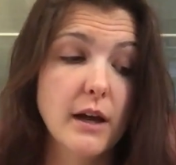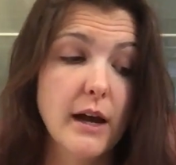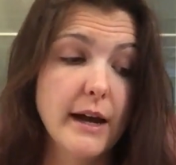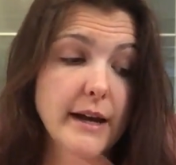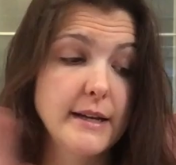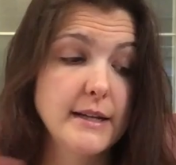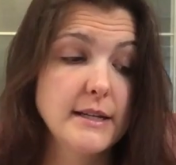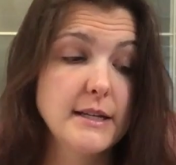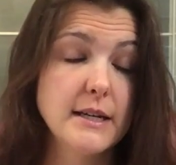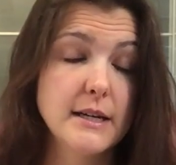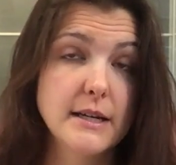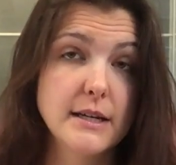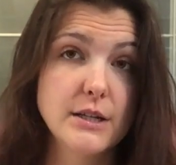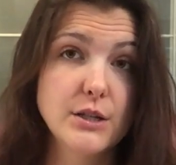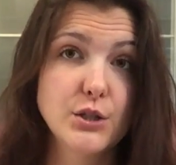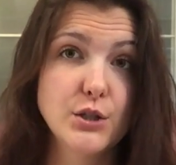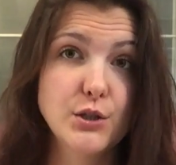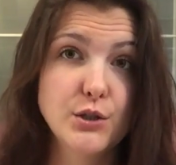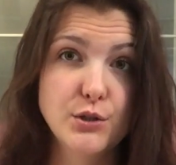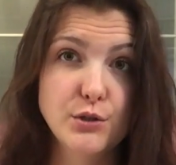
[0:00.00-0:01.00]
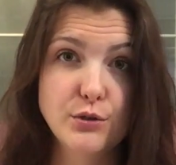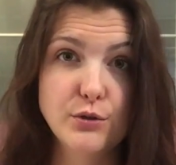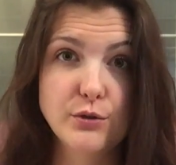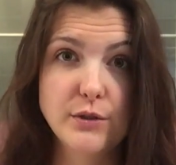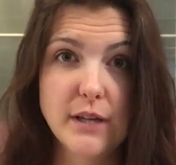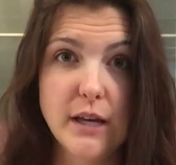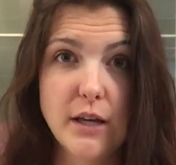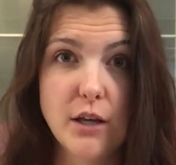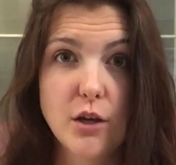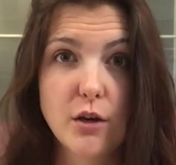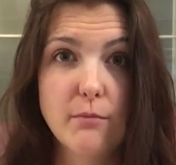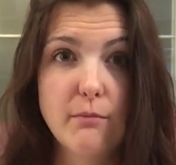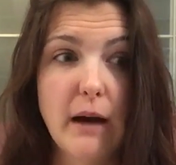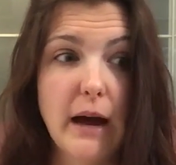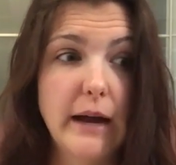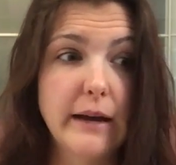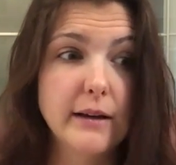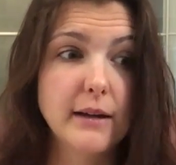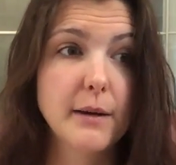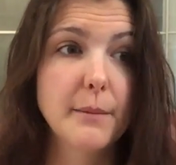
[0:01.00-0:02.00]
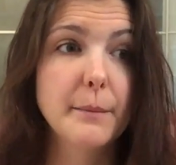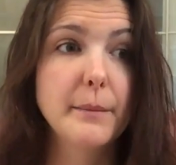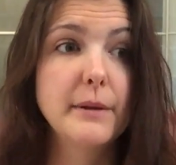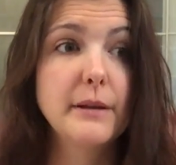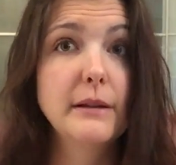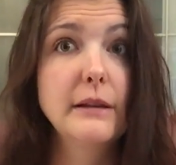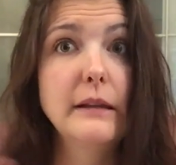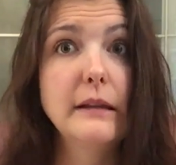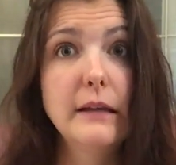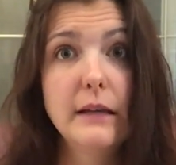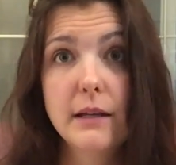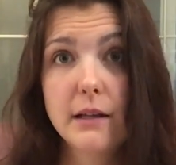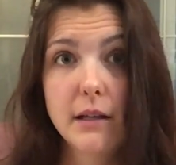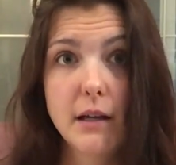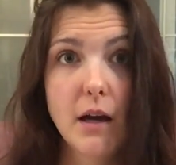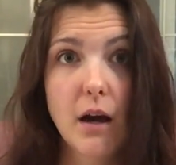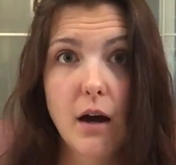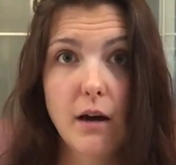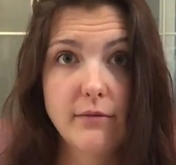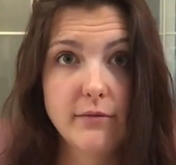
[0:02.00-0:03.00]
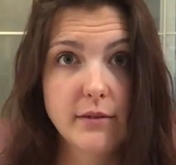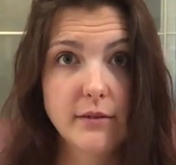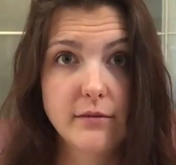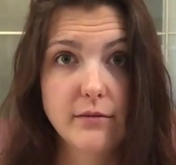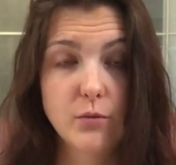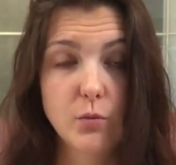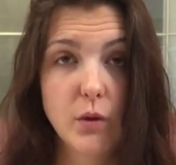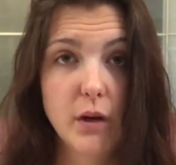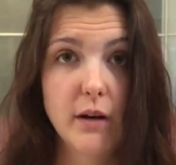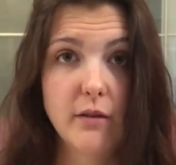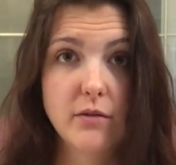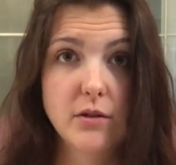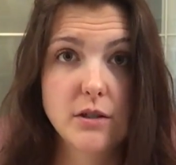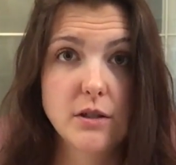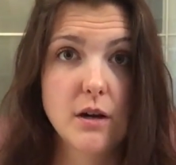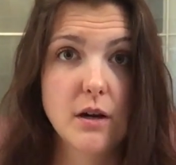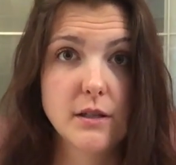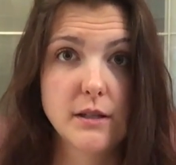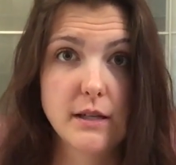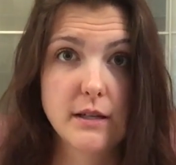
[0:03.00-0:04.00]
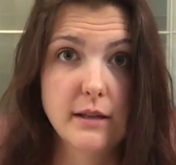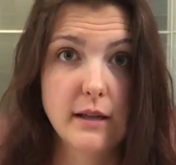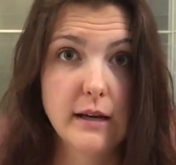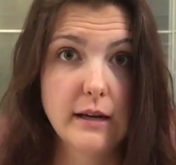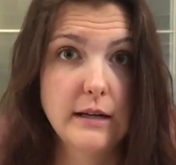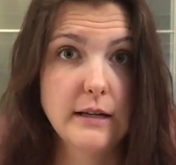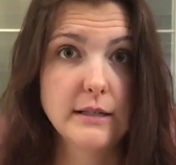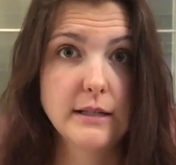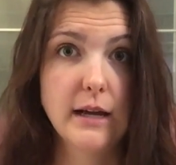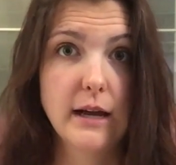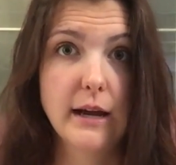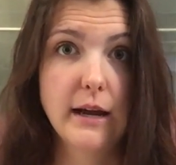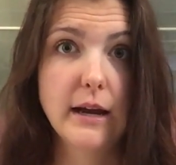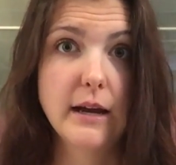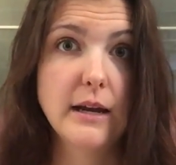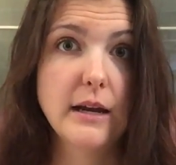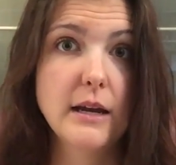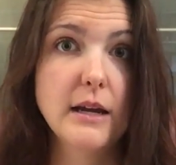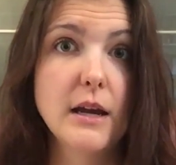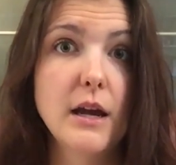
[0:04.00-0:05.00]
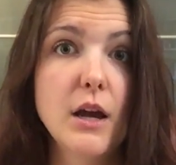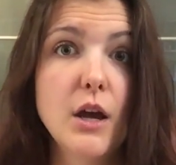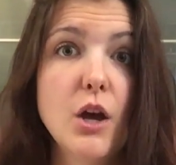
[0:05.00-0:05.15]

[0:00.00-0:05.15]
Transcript: Idea is to take your mind completely off of whatever's causing that anxiety.